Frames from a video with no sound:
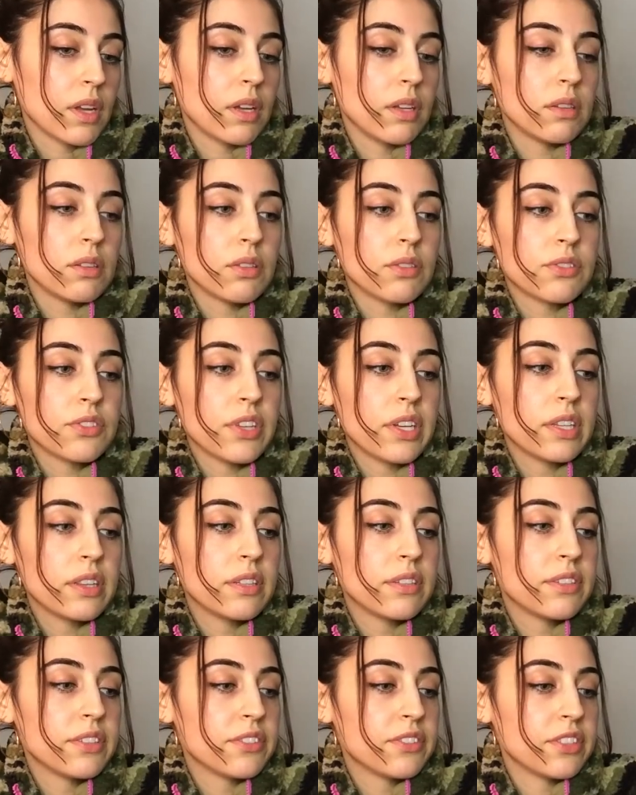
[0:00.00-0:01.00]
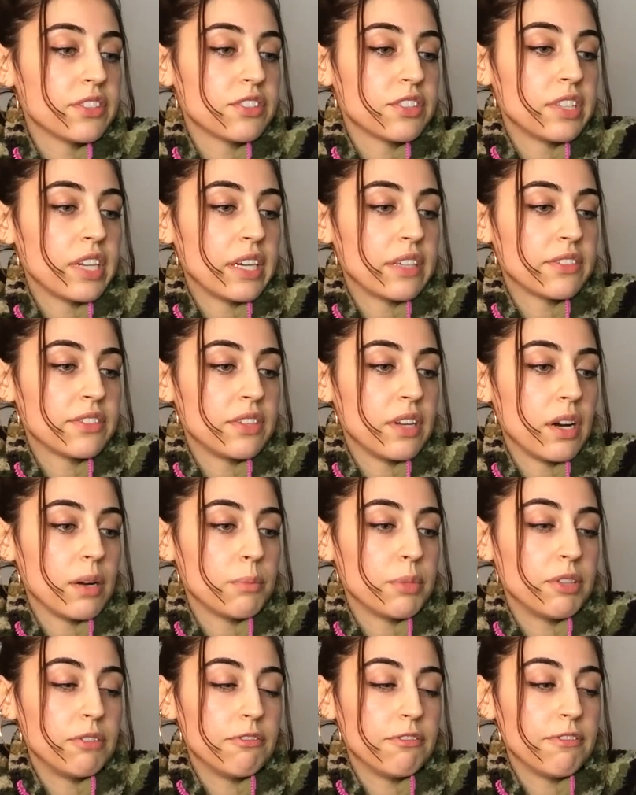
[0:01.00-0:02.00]
It looks like the decision has not
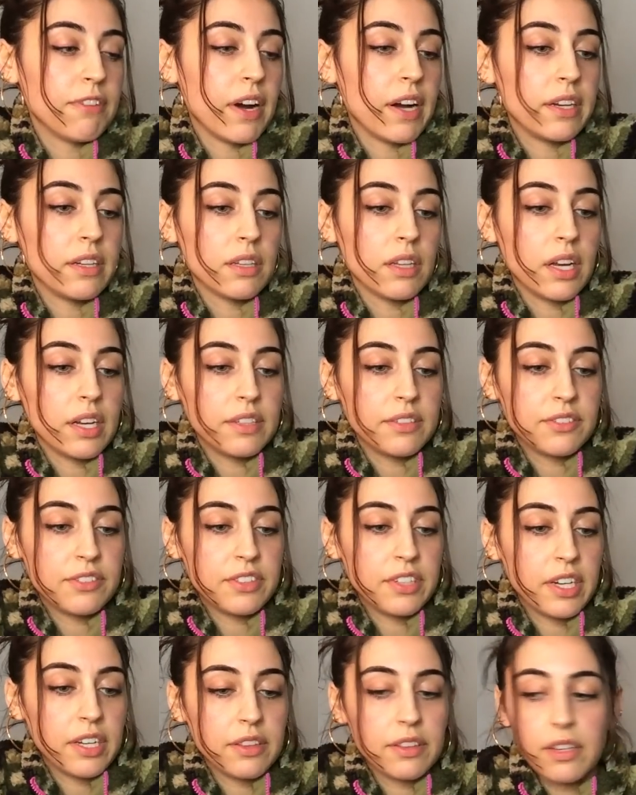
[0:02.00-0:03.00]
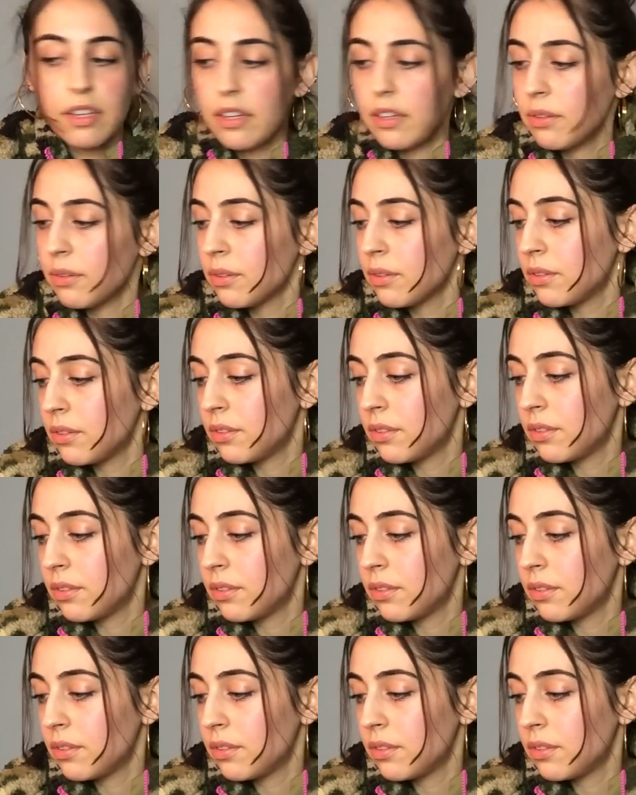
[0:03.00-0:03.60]
been finalized yet, though.